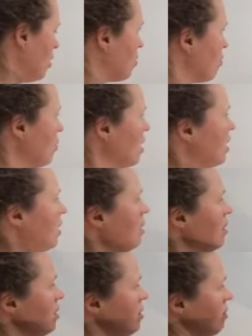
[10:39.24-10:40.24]

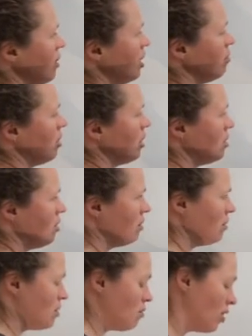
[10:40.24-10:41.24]
3 divided by
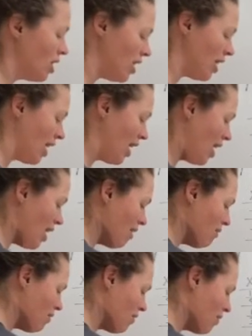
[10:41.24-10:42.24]
2 is 1.5